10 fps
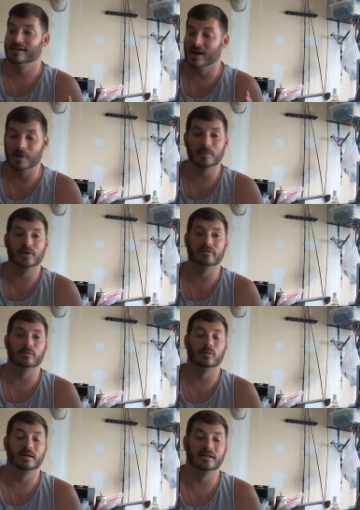
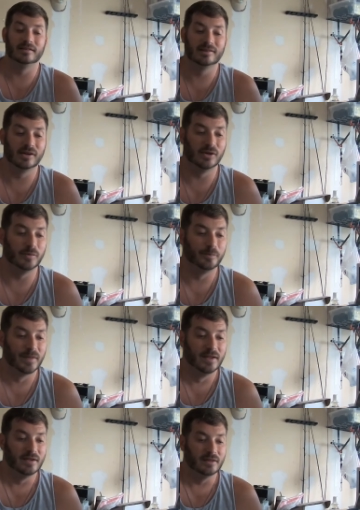unbelievable, man. So
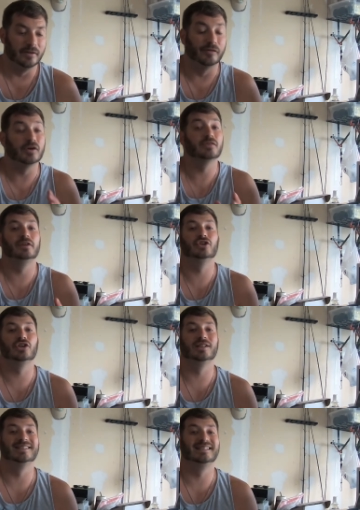the first fish you're
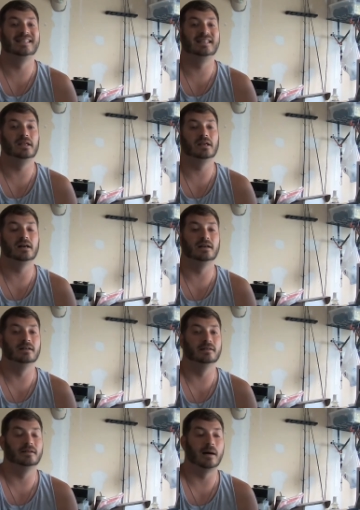gonna see,
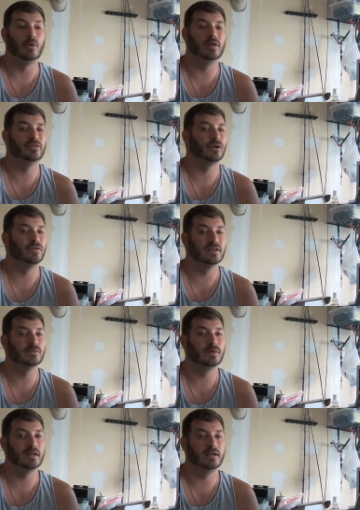I'm only throwing this
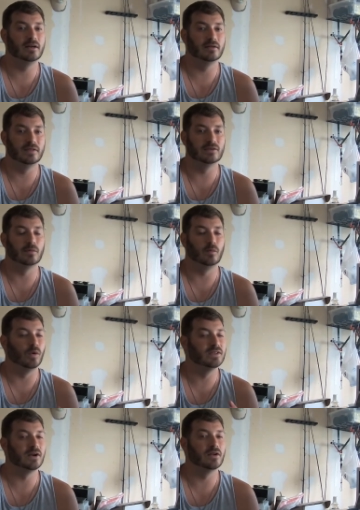one in here. This one
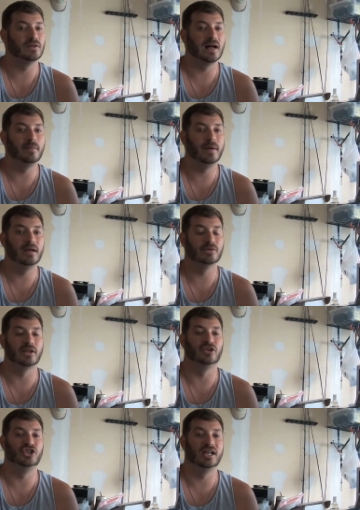wasn't on a glide bait, it was
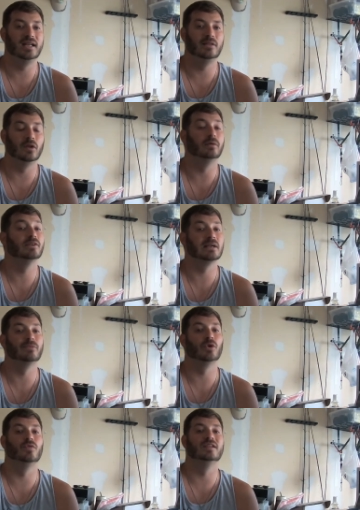on a jig. The only reason I'm
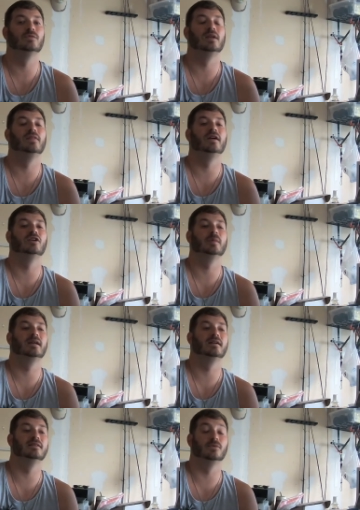throwing this one in there is
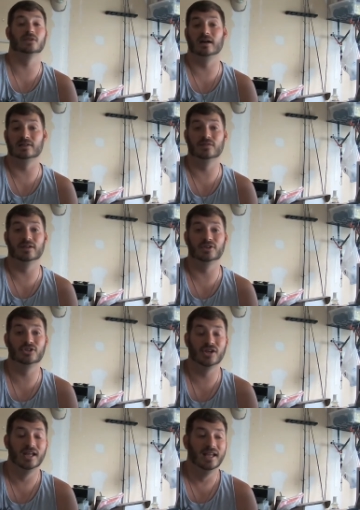because it was a nice fish.